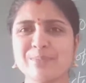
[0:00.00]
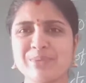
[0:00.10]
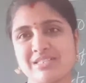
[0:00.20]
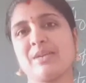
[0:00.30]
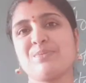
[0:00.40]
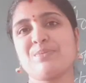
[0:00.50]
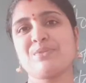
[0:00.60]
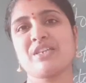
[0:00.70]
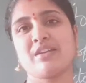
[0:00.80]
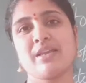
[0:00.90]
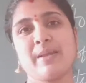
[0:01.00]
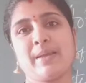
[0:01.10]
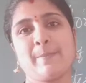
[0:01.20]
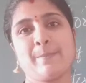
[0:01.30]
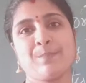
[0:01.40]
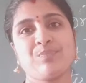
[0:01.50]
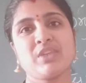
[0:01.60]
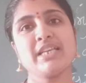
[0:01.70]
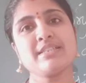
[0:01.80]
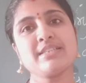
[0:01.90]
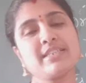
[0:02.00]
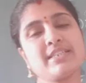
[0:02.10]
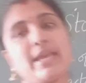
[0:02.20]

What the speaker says: some description. Yeast is